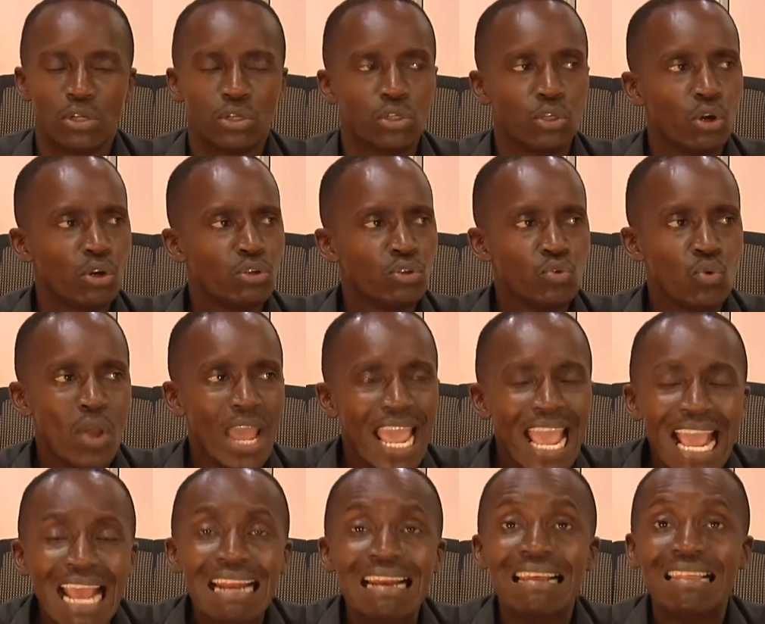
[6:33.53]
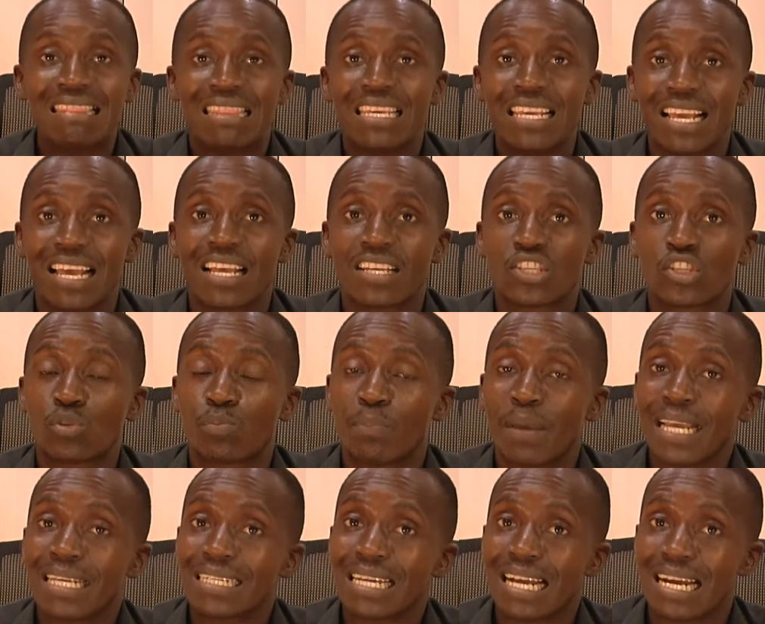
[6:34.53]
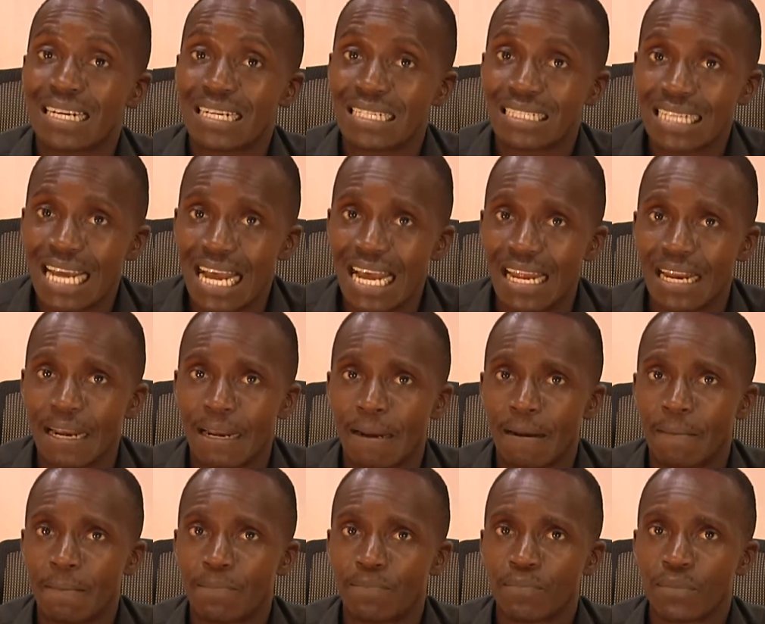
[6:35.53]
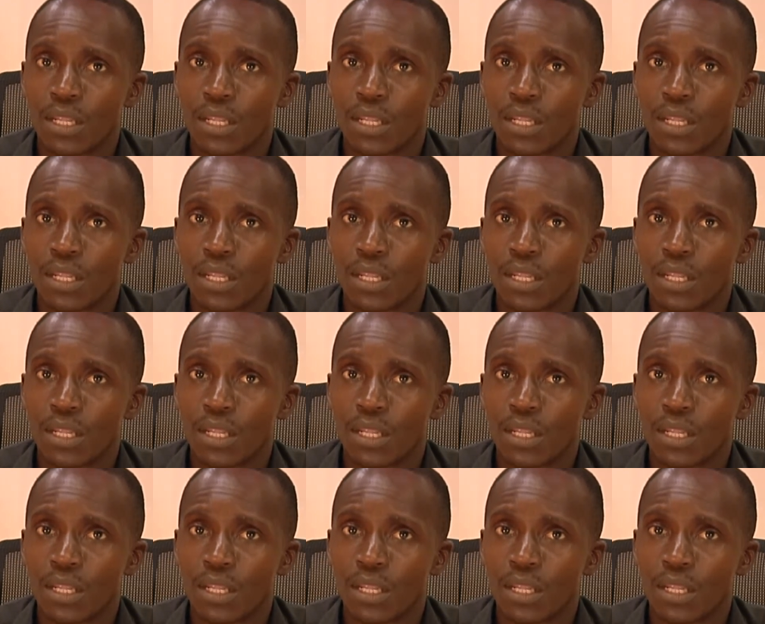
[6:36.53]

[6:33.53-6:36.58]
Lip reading: Don't do anything expecting a return.